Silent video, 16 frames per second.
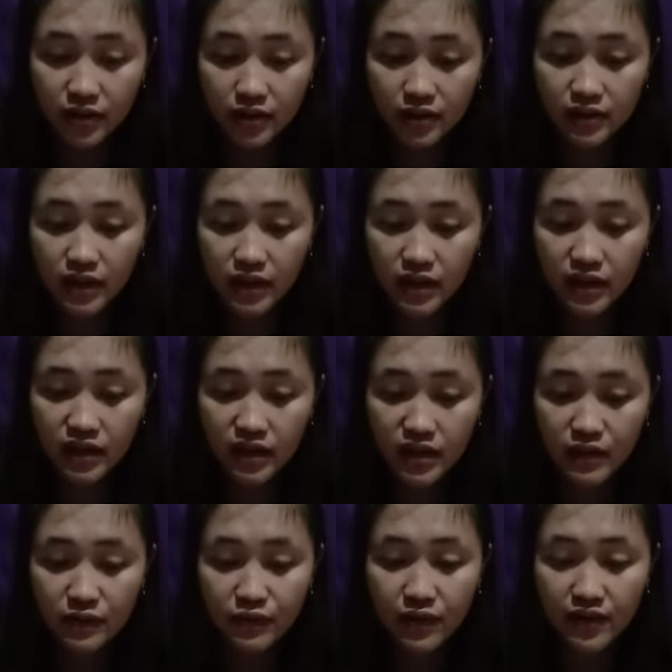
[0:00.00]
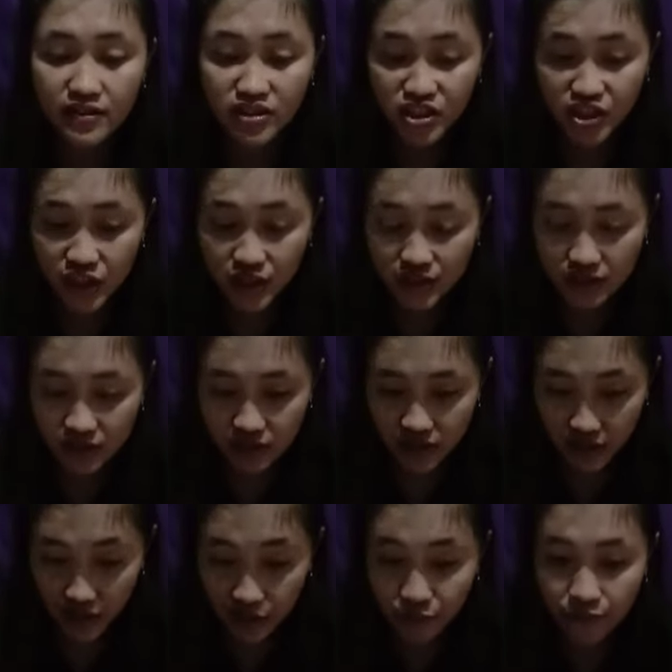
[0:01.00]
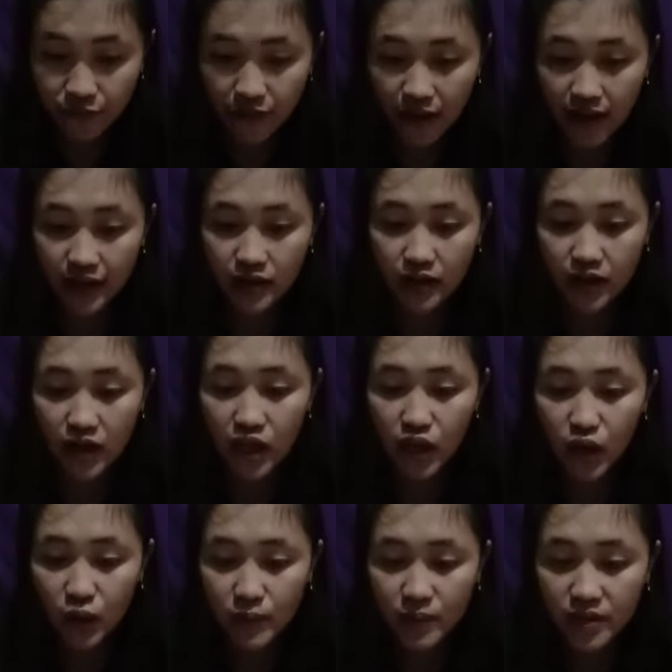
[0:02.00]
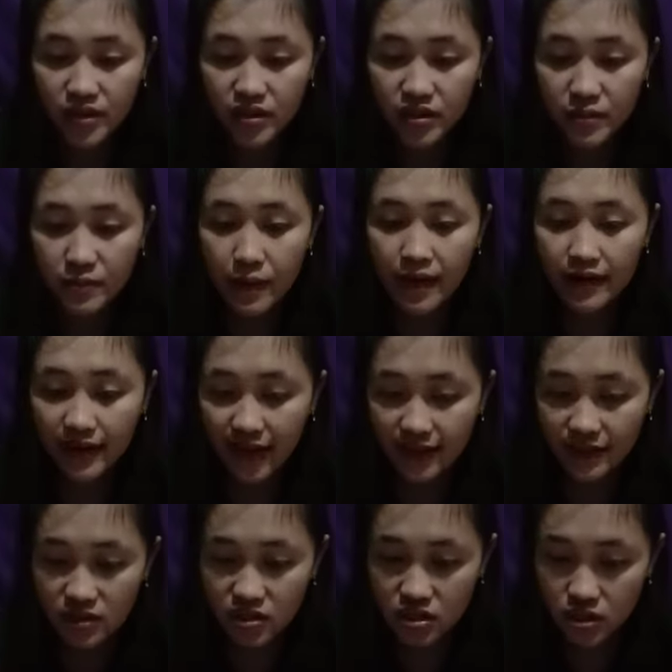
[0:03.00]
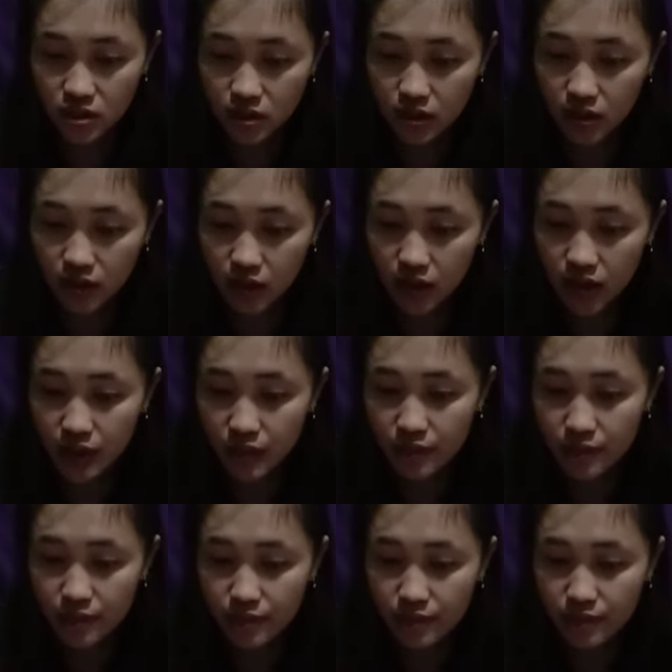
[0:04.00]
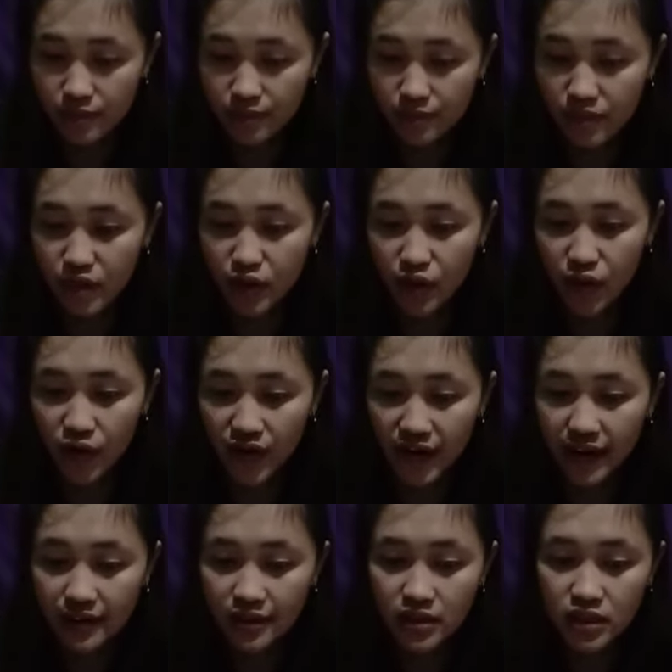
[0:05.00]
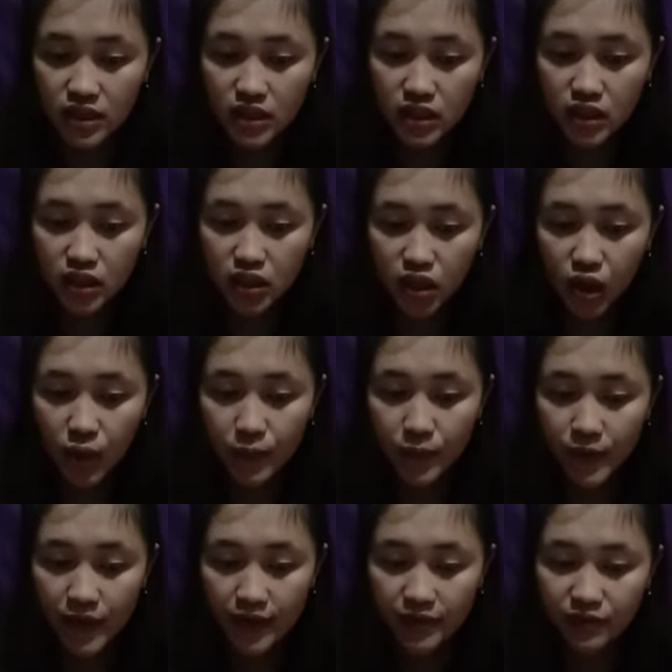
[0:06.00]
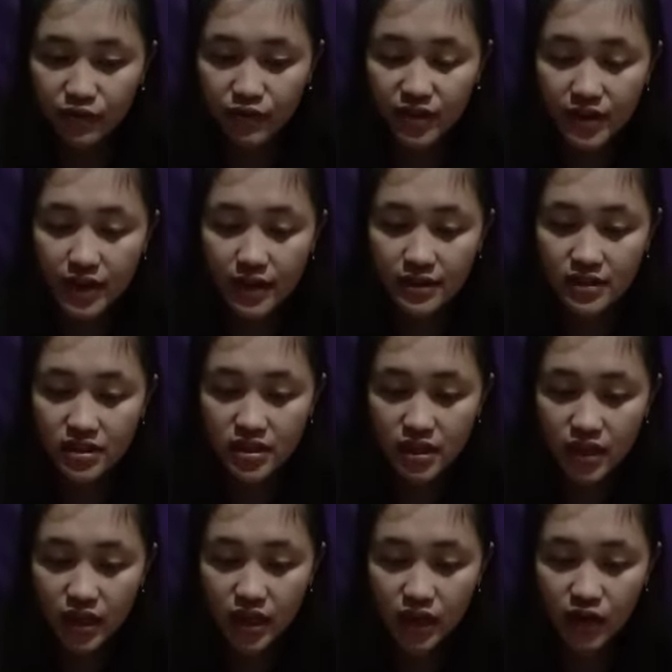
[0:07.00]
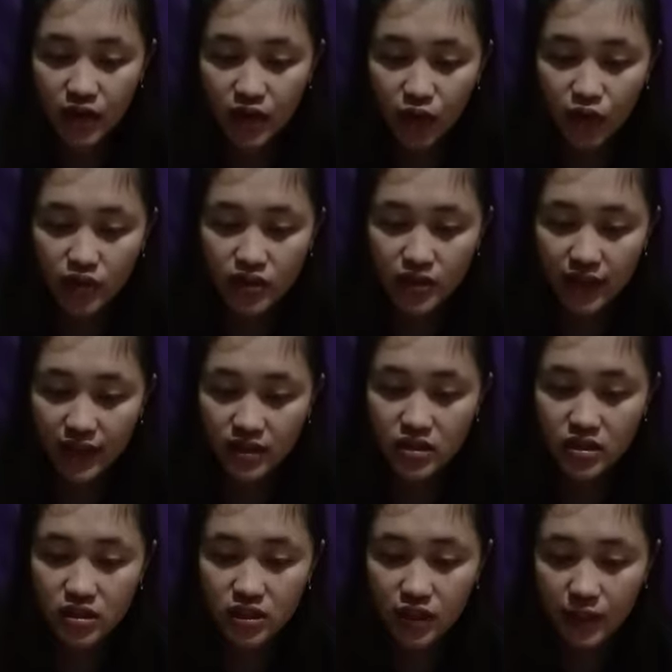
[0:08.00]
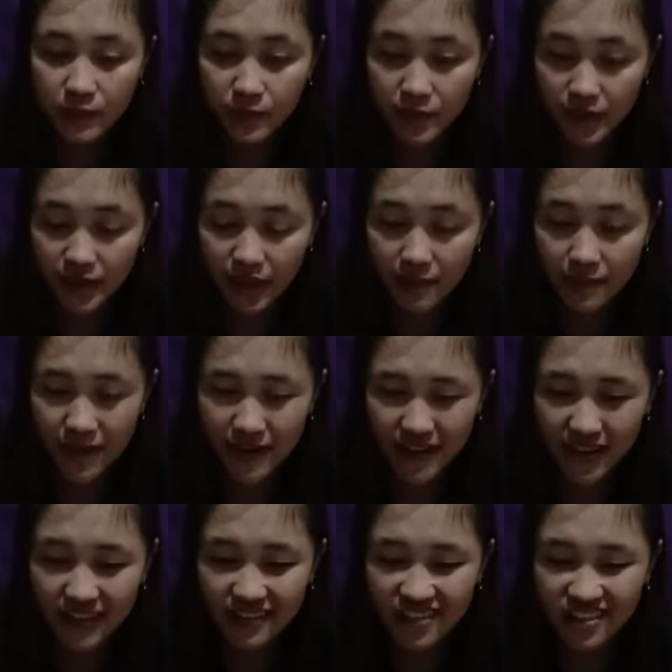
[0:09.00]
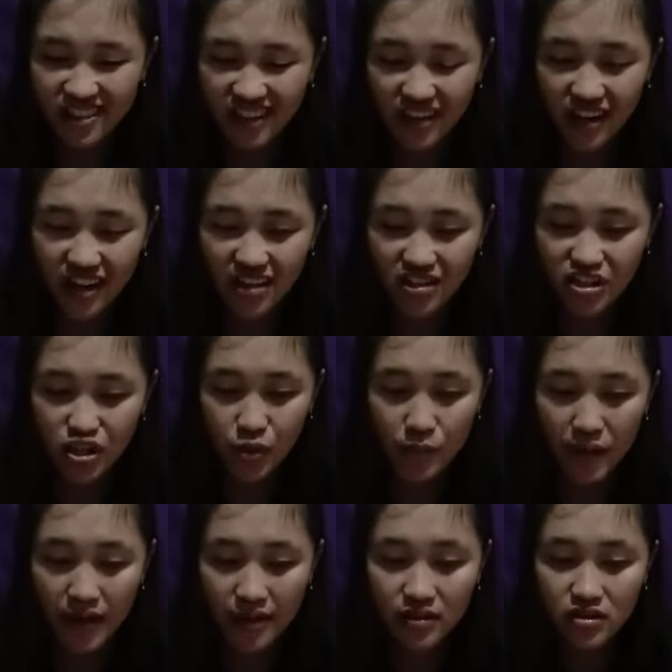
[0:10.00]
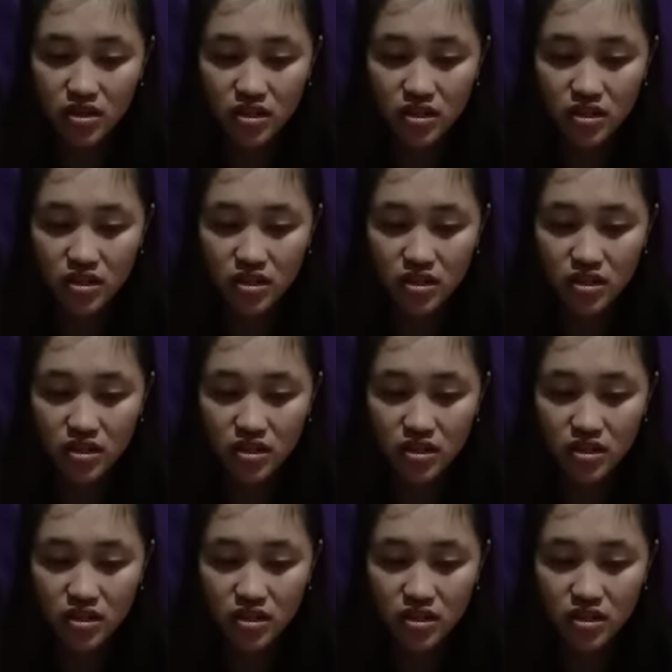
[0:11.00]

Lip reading: derivative and commodity markets. Mirroring the corporate finance context, capital market can also mean